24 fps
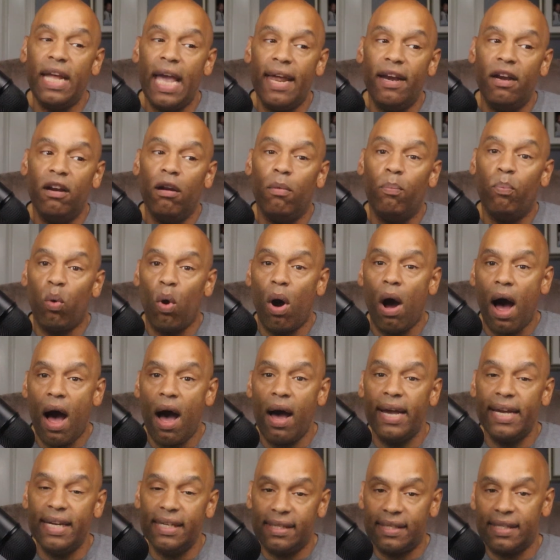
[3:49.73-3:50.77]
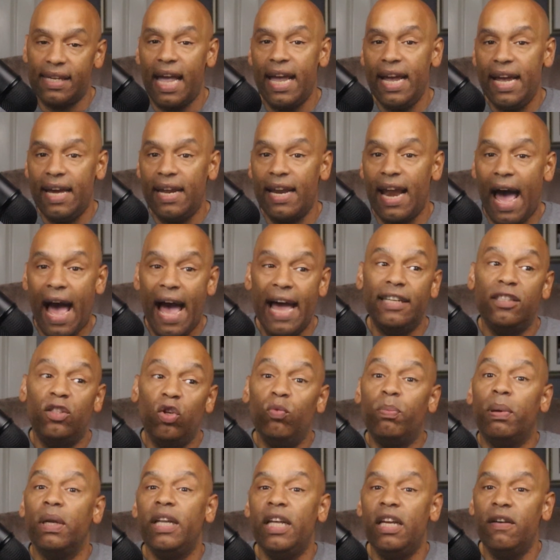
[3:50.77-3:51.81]
Daniel Dubois is saying, I
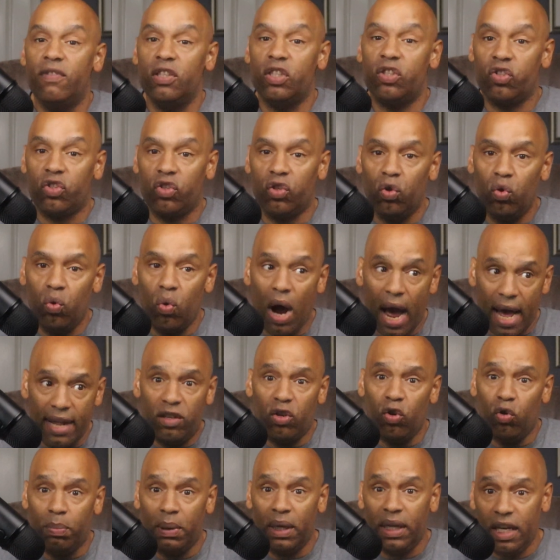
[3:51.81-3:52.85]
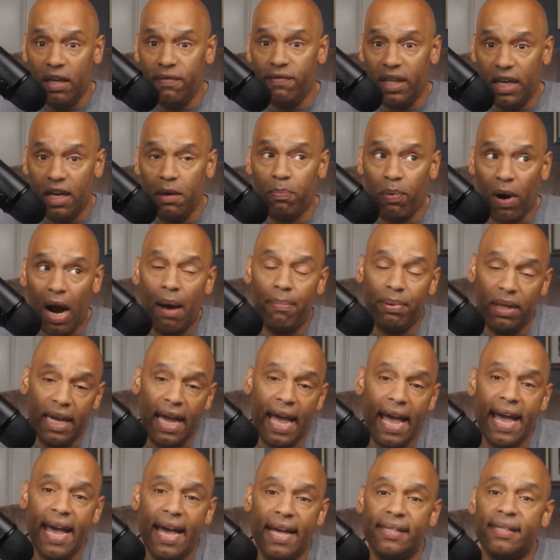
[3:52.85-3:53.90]
do believe is true. I do believe that he probably
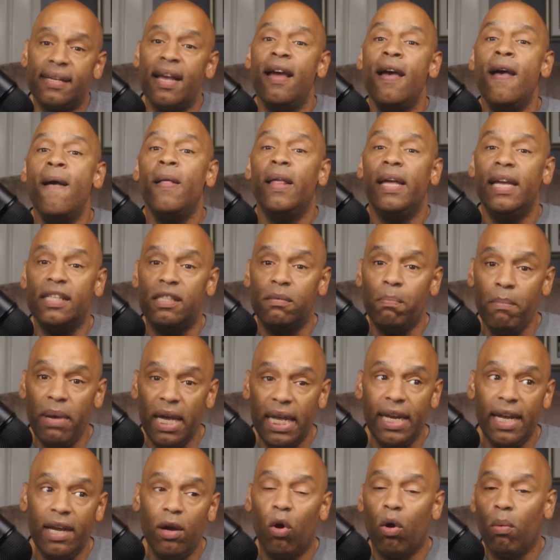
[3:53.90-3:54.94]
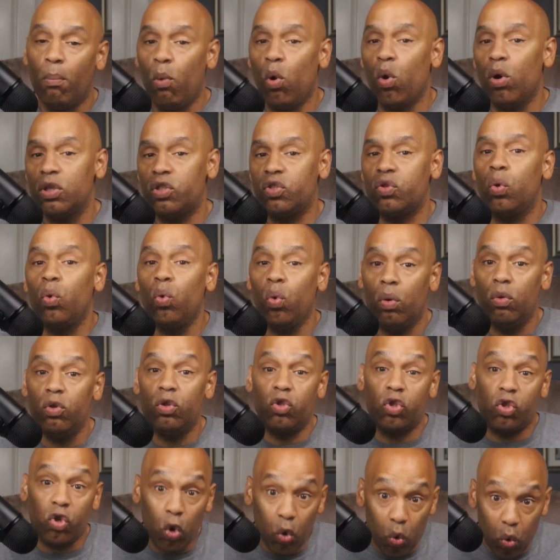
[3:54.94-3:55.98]
has as many or more
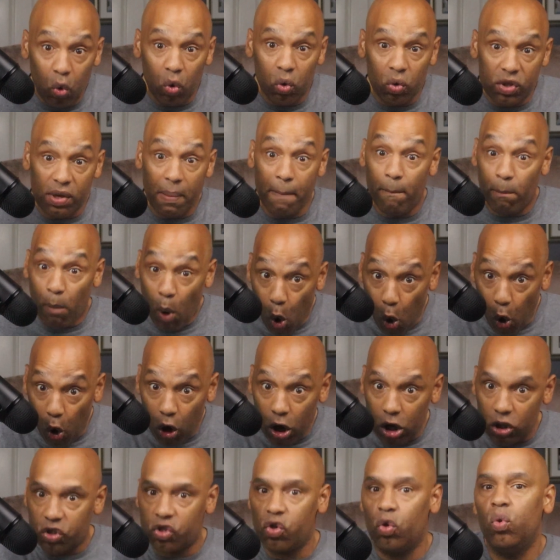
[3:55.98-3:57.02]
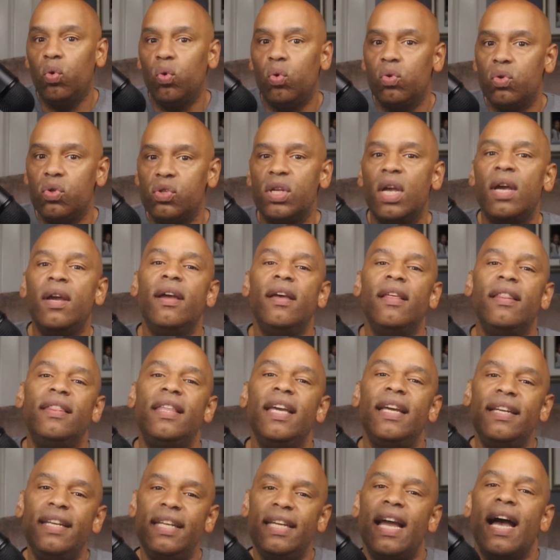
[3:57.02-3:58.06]
tools than
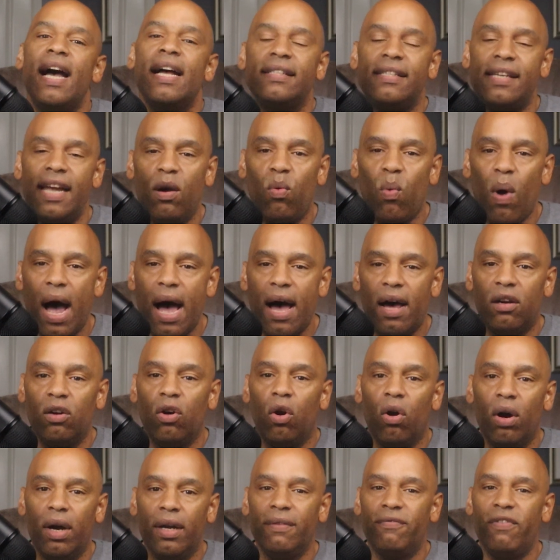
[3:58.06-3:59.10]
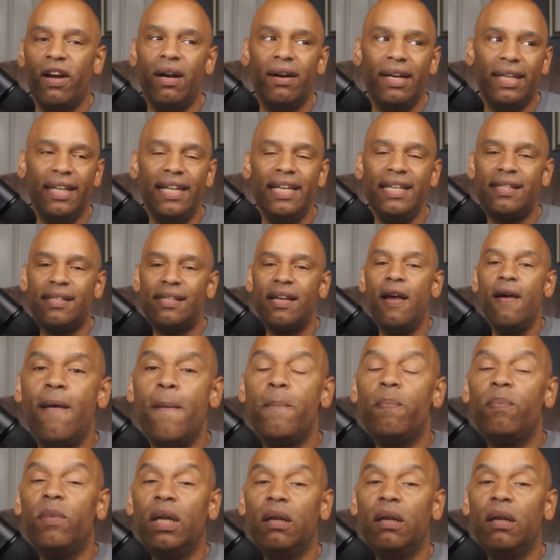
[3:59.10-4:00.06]
Deontay Wilder, or at the very least,